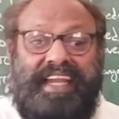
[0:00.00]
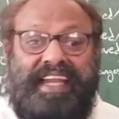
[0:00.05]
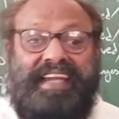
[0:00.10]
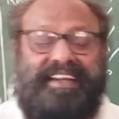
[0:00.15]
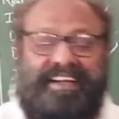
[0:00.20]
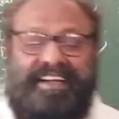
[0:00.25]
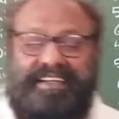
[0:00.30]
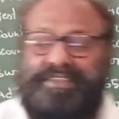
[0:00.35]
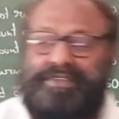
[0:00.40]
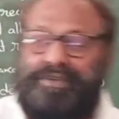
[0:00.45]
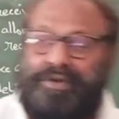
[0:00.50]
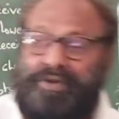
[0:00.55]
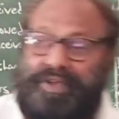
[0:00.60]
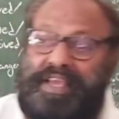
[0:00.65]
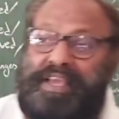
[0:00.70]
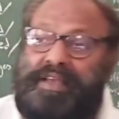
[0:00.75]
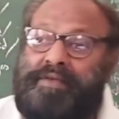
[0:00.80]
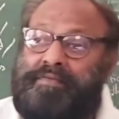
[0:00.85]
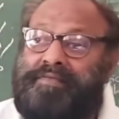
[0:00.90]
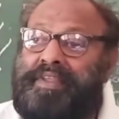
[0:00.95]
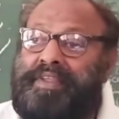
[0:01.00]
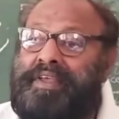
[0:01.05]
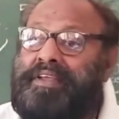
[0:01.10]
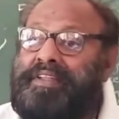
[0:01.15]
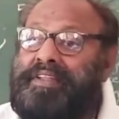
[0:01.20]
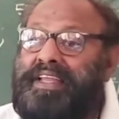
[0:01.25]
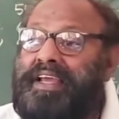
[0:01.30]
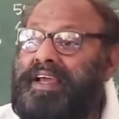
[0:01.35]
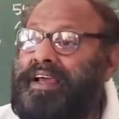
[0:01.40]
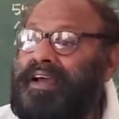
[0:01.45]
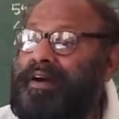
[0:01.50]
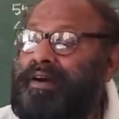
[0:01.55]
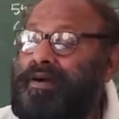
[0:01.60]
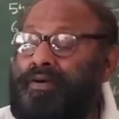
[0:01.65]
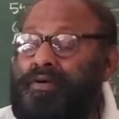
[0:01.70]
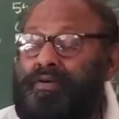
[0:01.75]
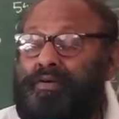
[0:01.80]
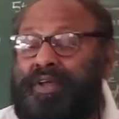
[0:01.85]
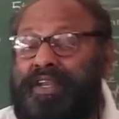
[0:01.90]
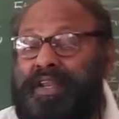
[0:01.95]
debtors. Okay.
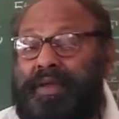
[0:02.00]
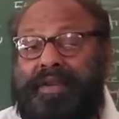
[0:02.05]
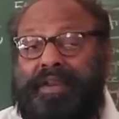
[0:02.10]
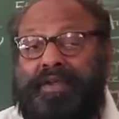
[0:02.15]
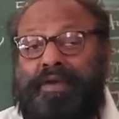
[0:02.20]
Whenever